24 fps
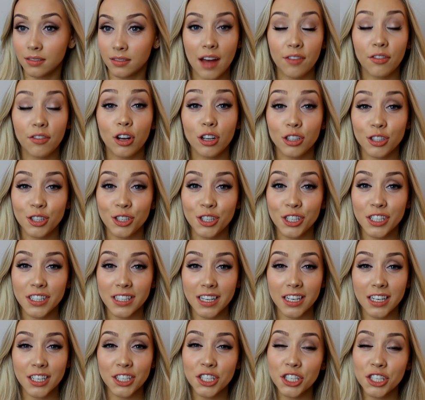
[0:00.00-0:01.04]
I've also
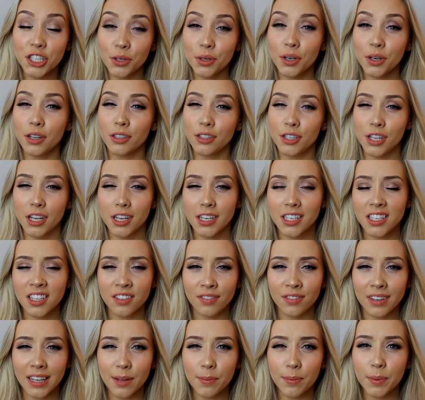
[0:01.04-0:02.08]
decided to do an
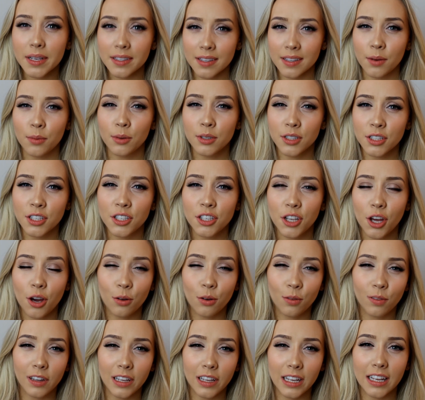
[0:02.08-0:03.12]
alternative lip because I wasn't
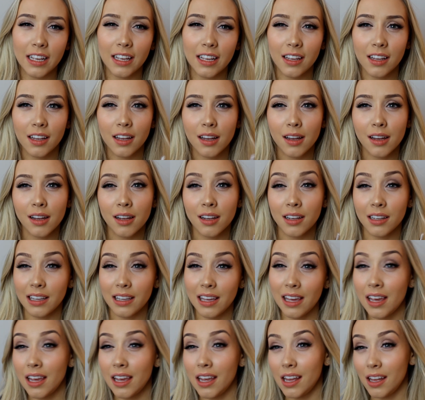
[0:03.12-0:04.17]
overly
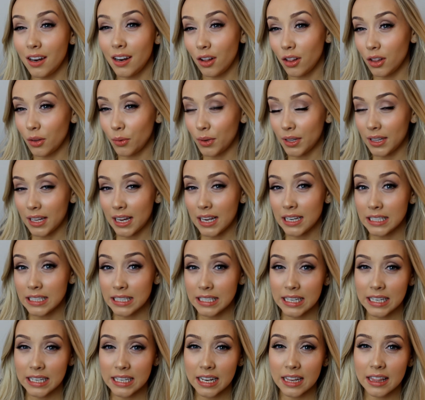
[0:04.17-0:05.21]
keen on the one that I
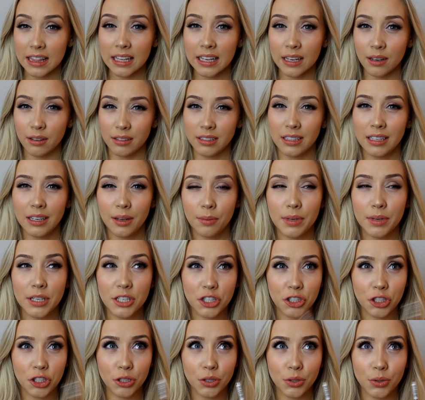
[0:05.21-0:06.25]
did. I think it was a little
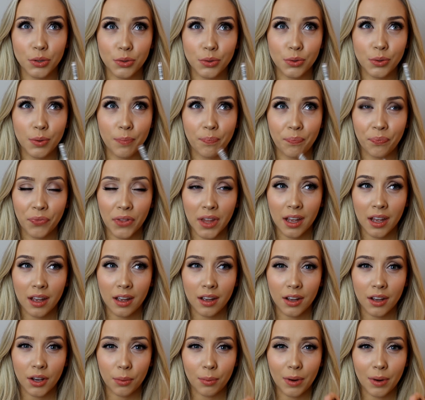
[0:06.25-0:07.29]
bit too,
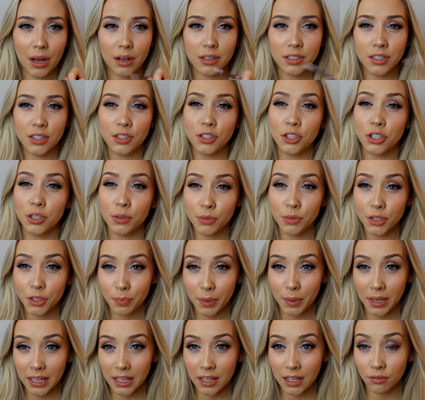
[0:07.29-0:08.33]
coming out as too
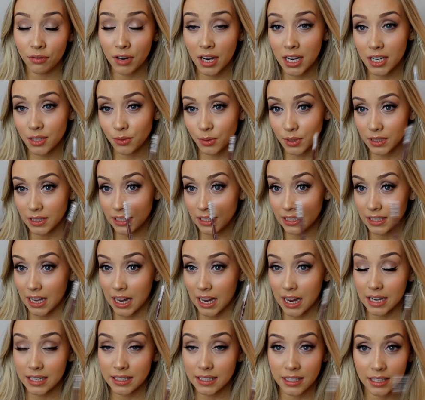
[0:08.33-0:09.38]
much pinky red when these
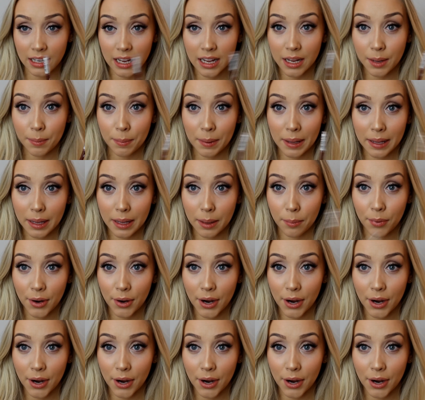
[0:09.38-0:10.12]
eyes are like pinky